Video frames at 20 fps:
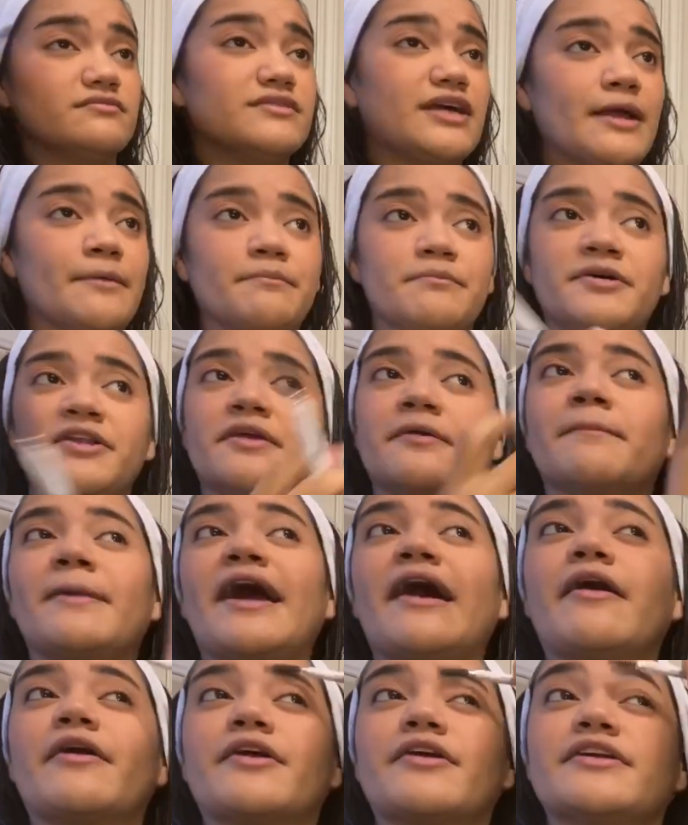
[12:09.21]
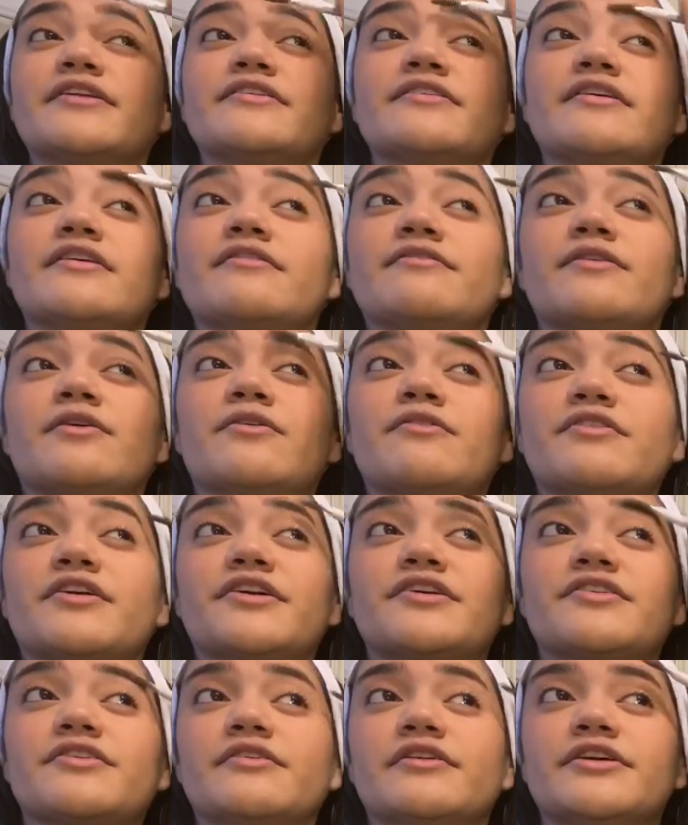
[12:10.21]
I'm putting powder and stuff
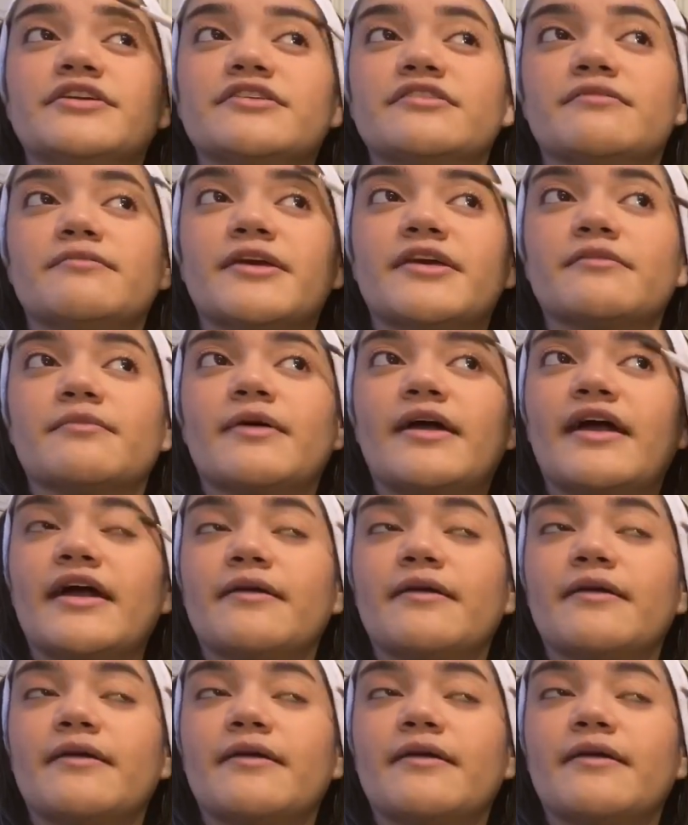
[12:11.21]
over so it just makes my